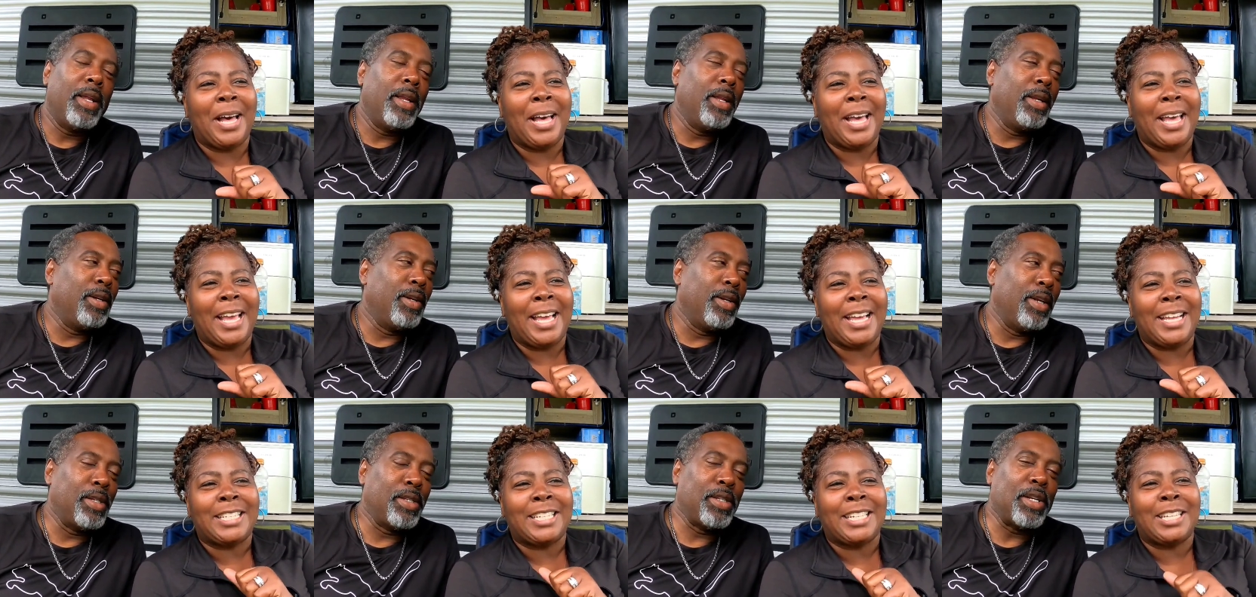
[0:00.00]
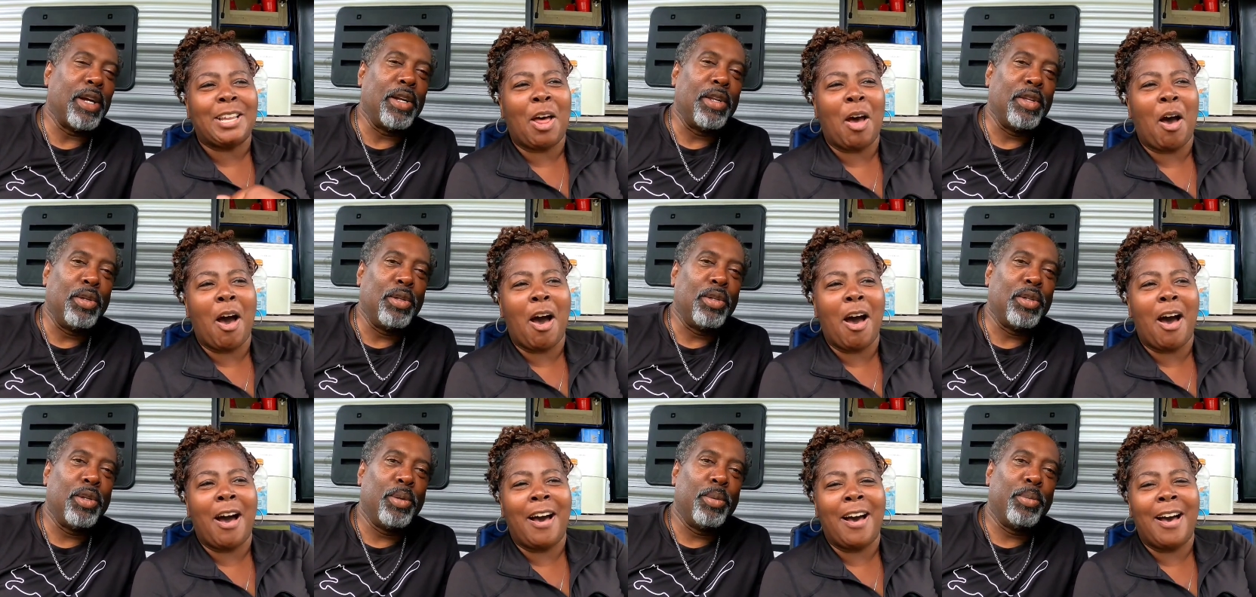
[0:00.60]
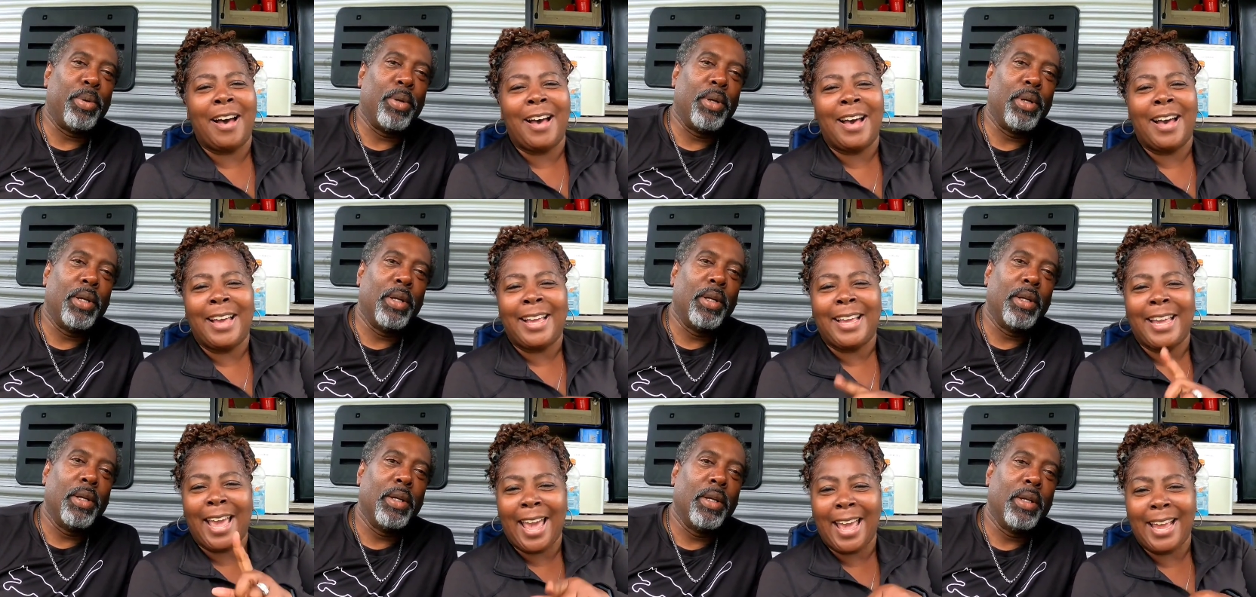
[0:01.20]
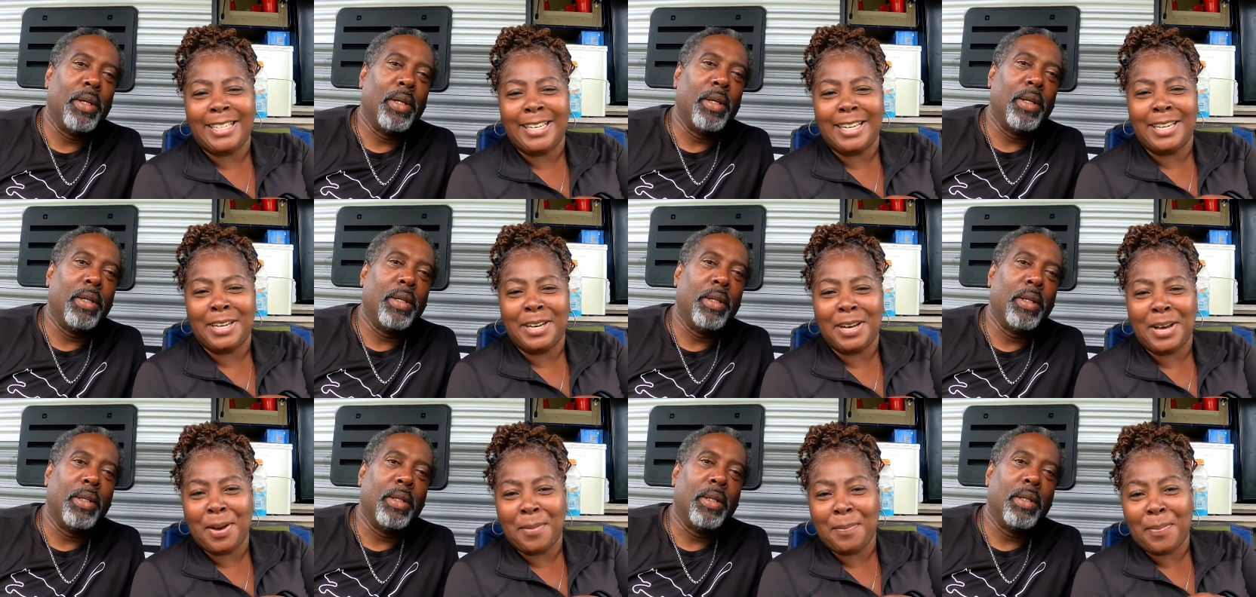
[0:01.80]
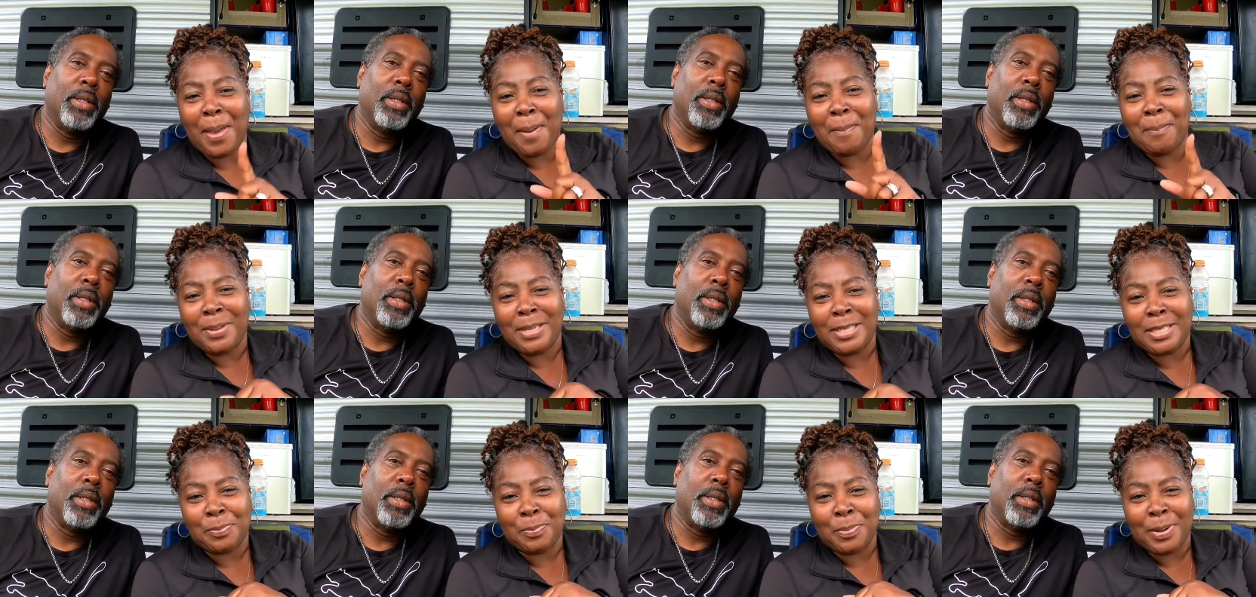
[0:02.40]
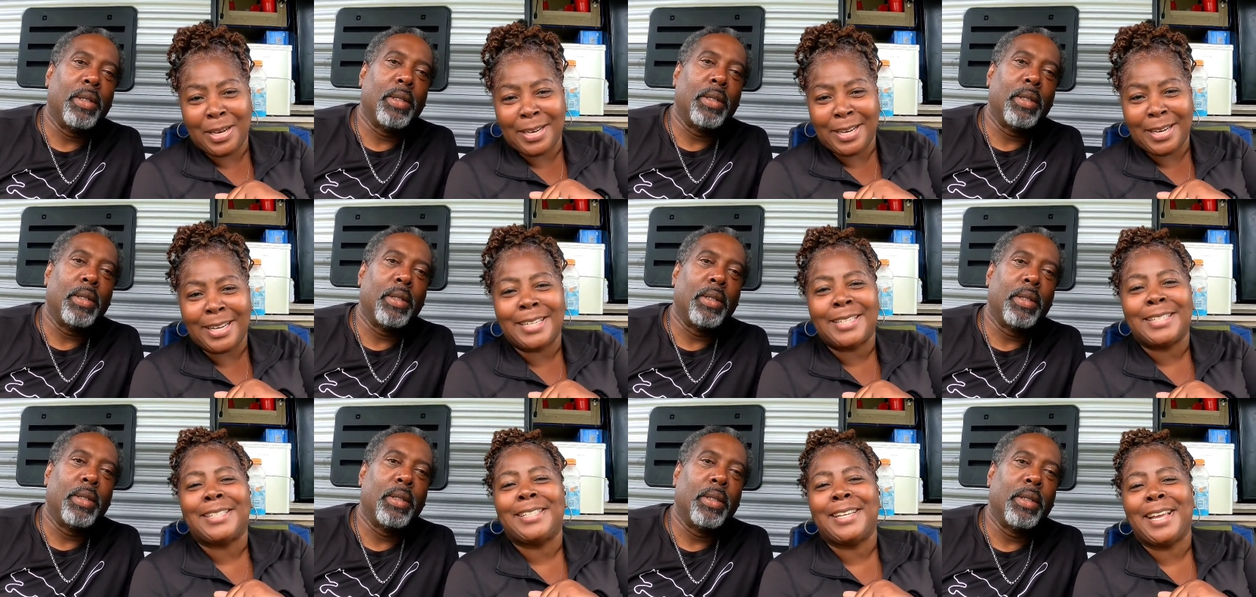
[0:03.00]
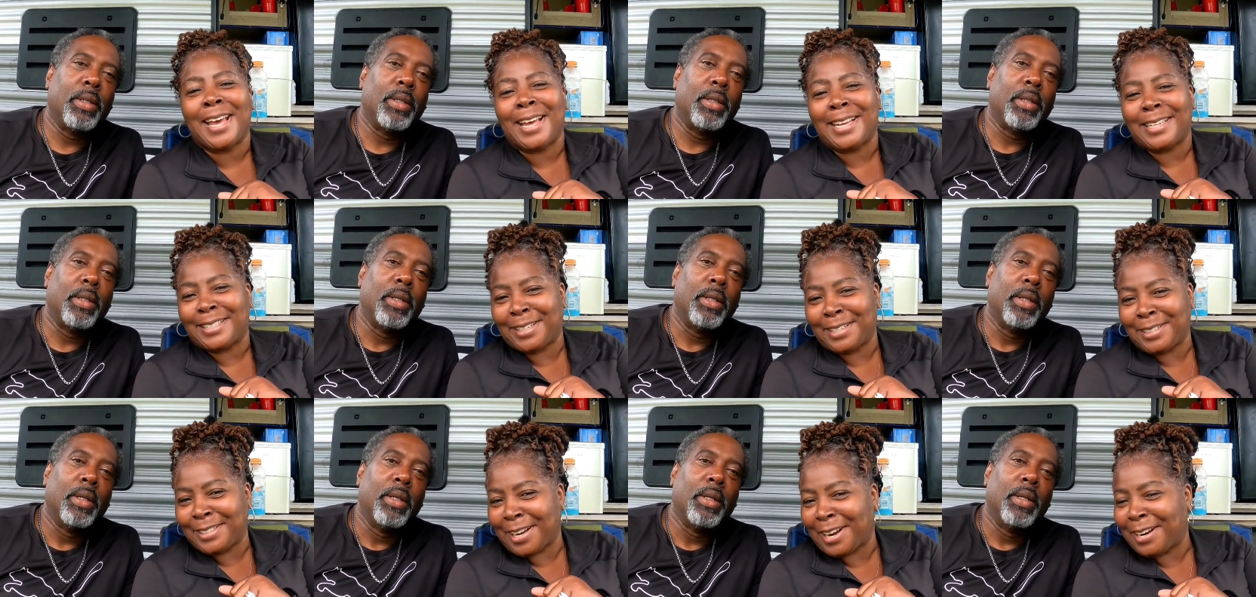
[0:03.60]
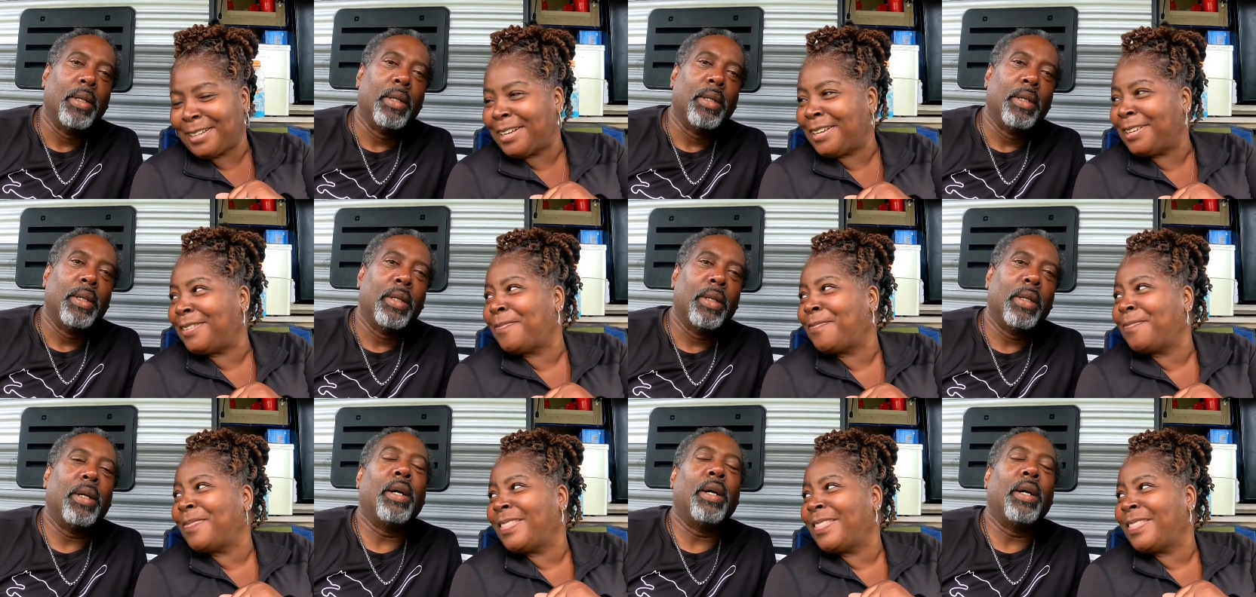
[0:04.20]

Speaker 1: but it's K Dub, and Miss Buns. Yes, they're starting. To,